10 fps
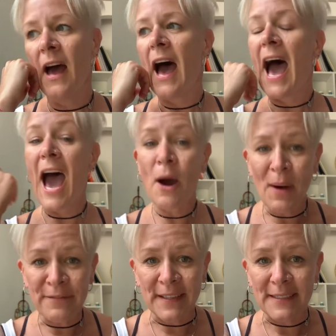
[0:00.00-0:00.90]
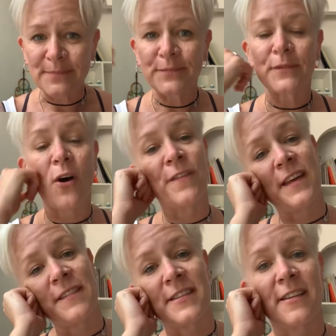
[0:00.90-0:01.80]
However, on the
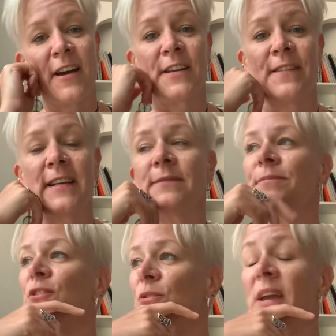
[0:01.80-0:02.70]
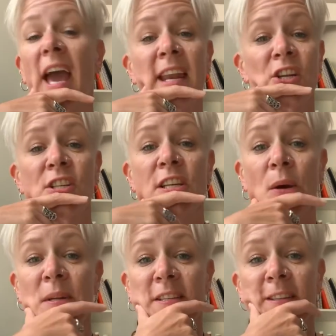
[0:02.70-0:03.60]
other side of it, you can actually
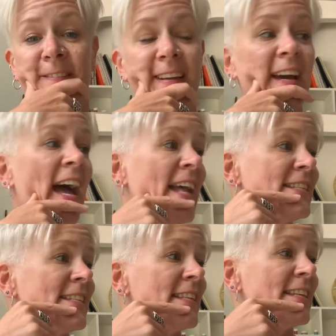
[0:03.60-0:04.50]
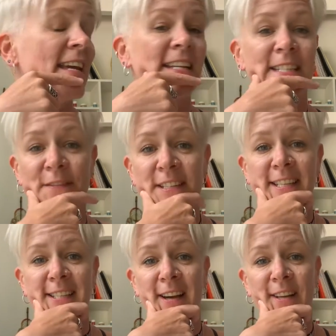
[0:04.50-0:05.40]
go into the fear and to the negativity
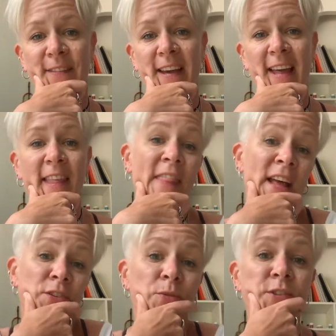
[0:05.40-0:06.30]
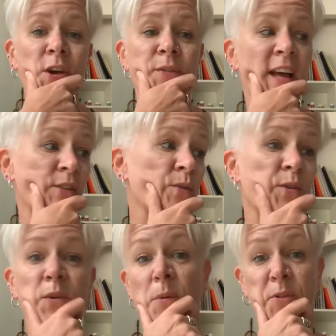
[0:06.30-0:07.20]
side of it. And that's also
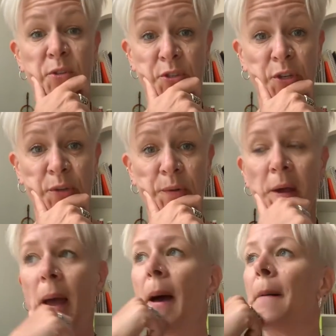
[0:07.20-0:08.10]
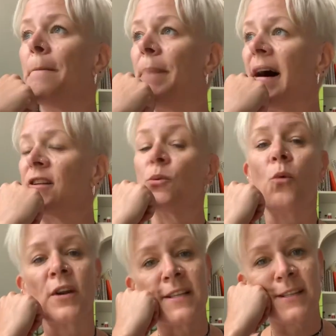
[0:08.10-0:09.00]
an option too. But
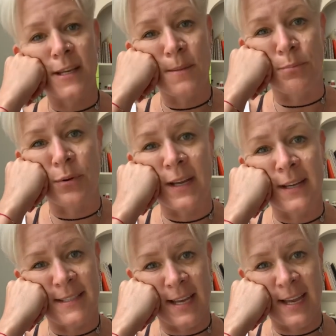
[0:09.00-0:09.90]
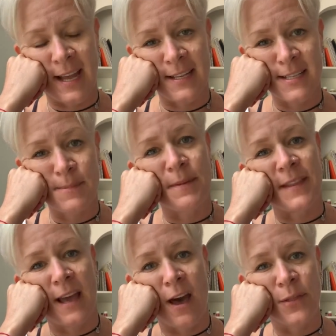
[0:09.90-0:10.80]
one is going to bring a dead end, but
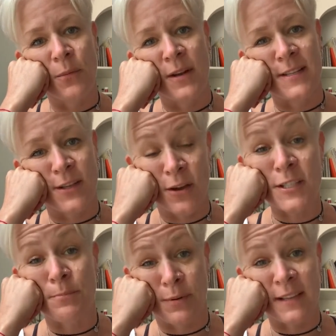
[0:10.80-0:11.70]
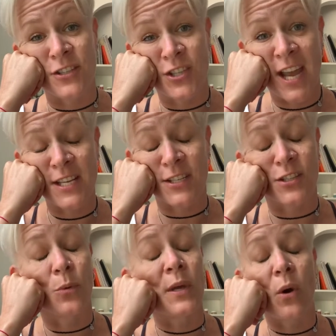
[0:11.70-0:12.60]
the other one is going to bring the changes
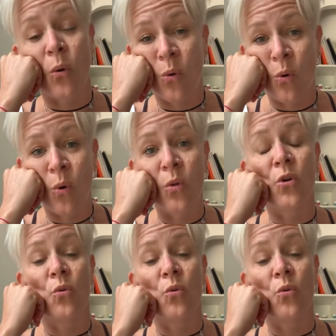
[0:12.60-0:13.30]
that we all